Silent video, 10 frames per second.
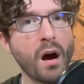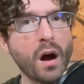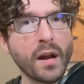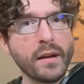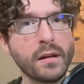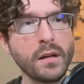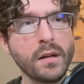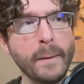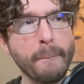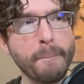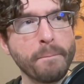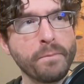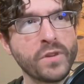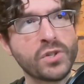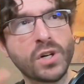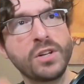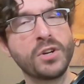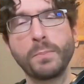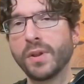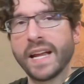on. Sure, you
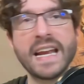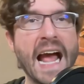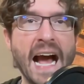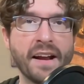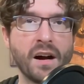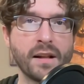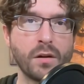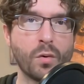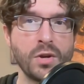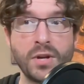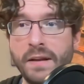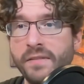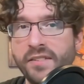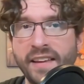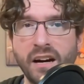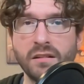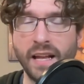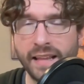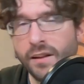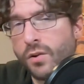could put like an ad on it, or you could even sell it.
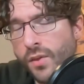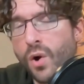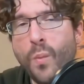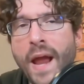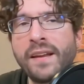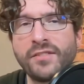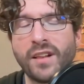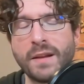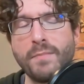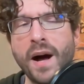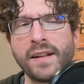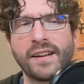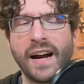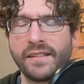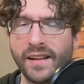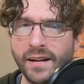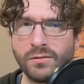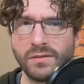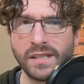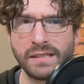Like there are ways to like monetize it. I
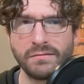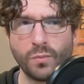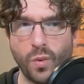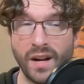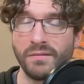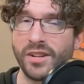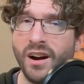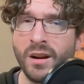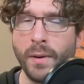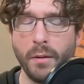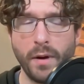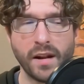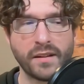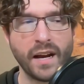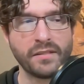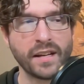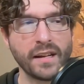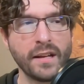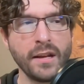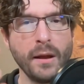don't really want to talk about monetizing
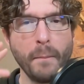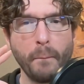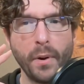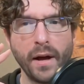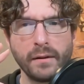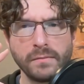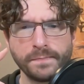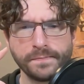it, but